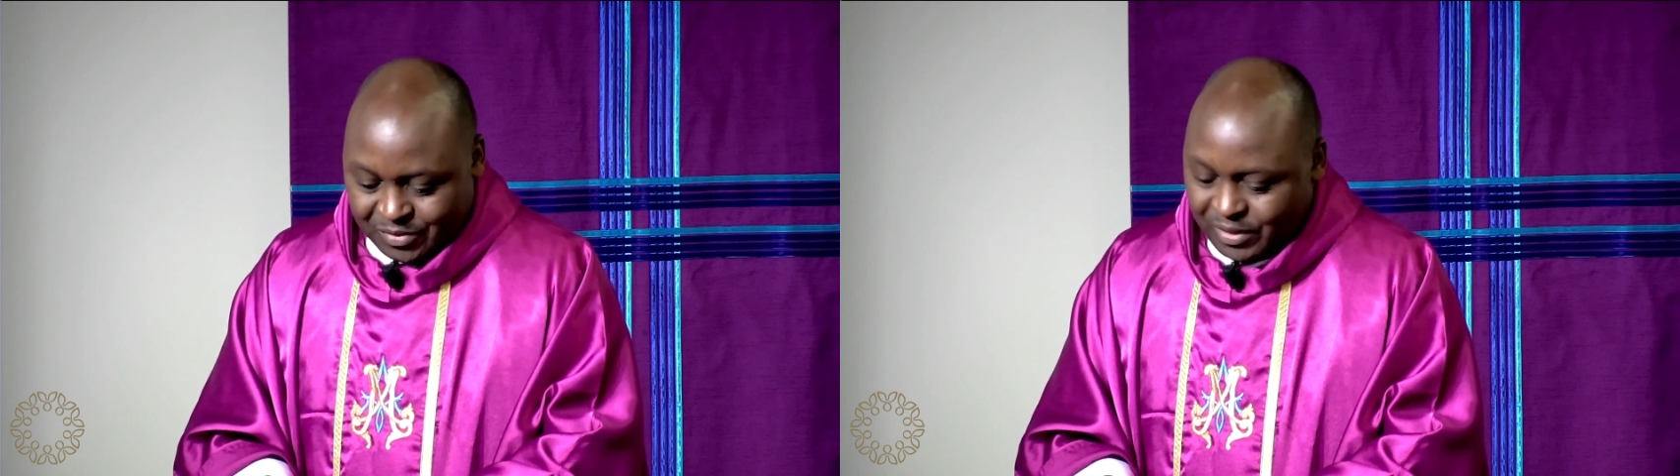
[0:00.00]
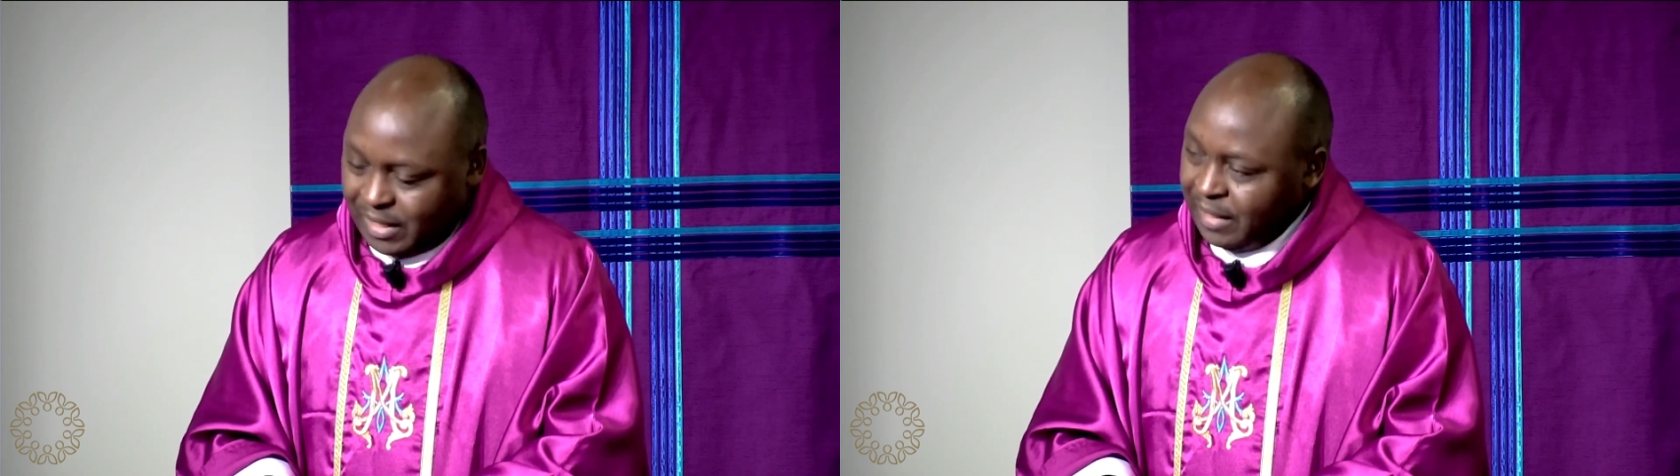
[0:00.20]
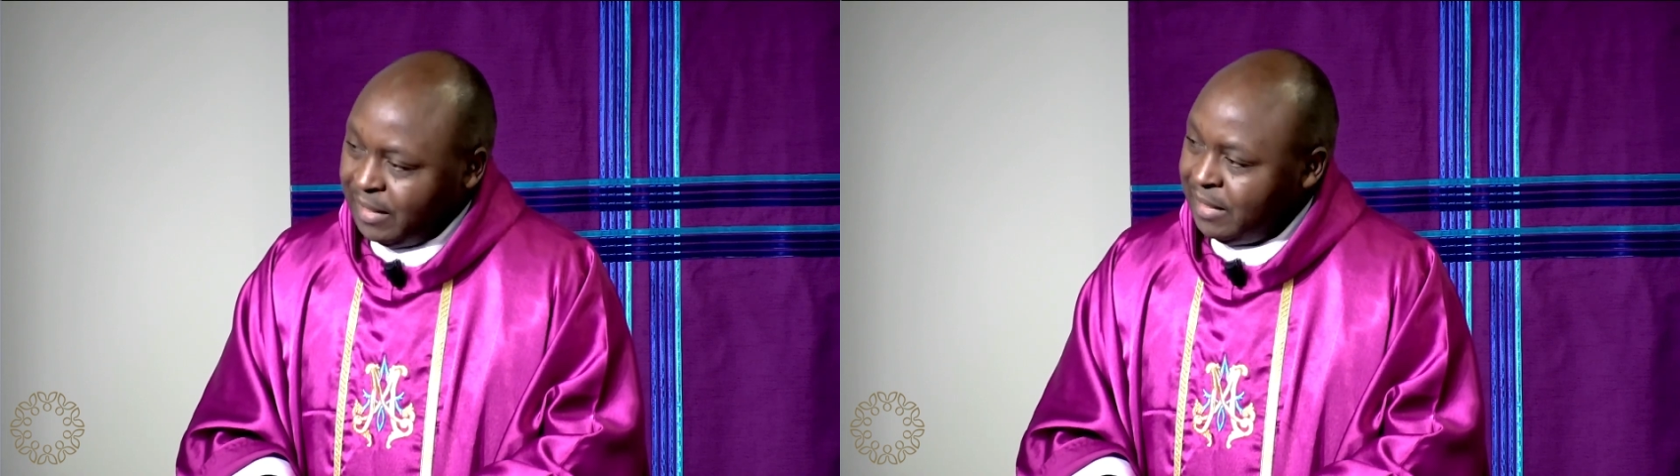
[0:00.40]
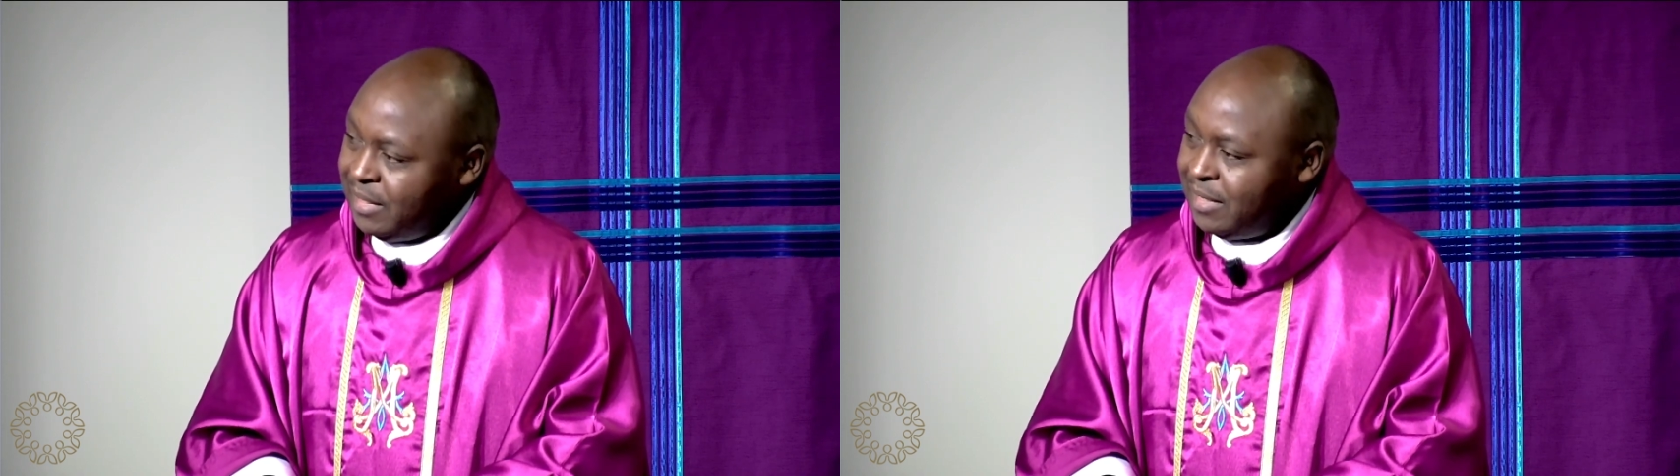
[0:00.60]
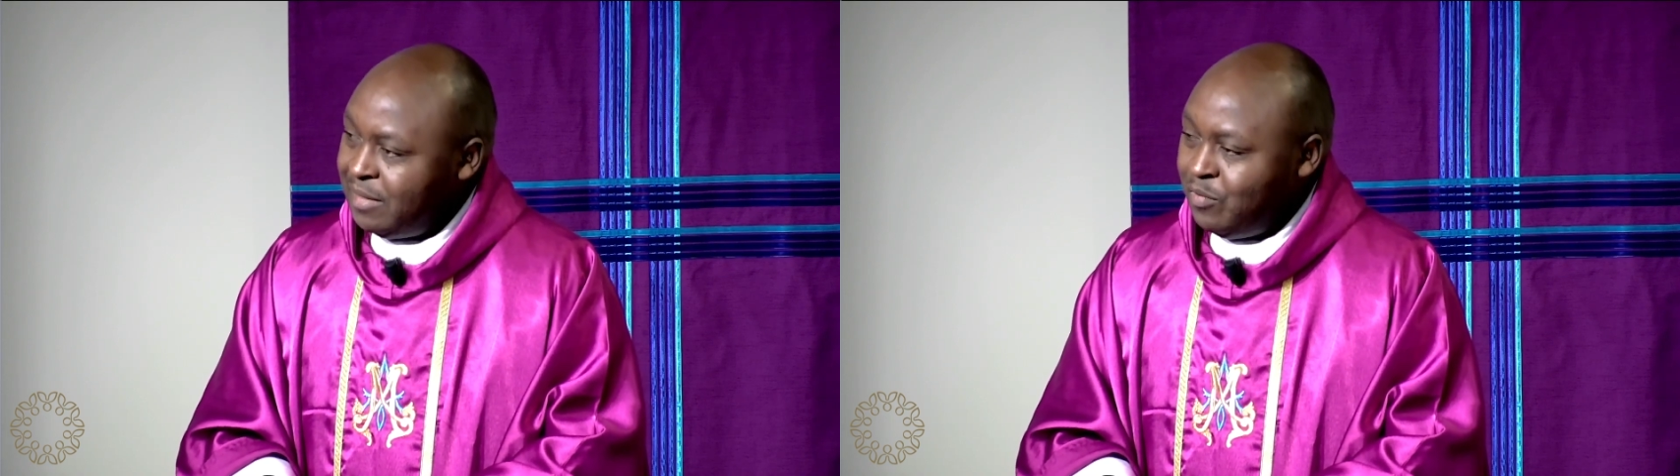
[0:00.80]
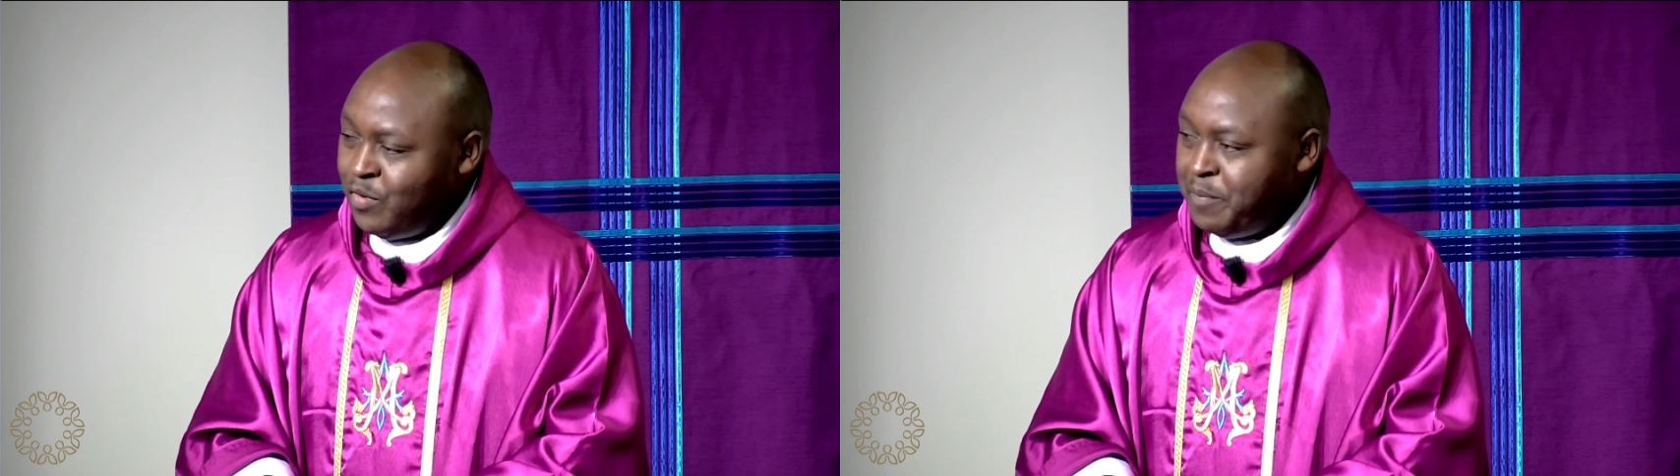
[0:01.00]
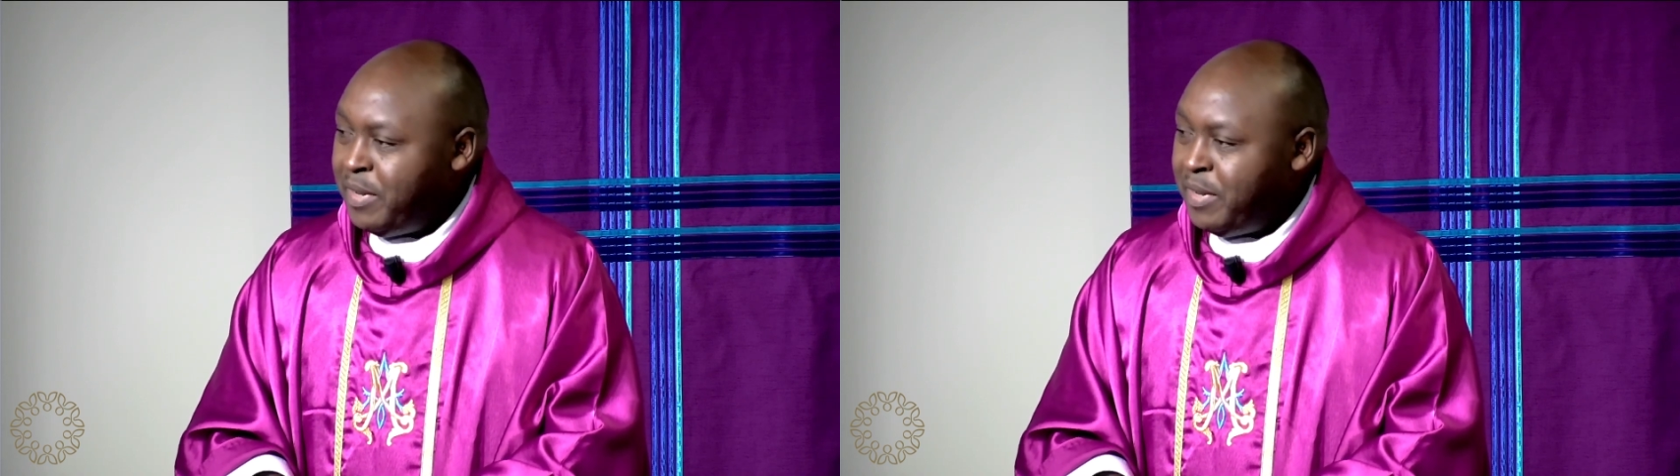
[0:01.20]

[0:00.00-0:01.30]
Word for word: Today, we're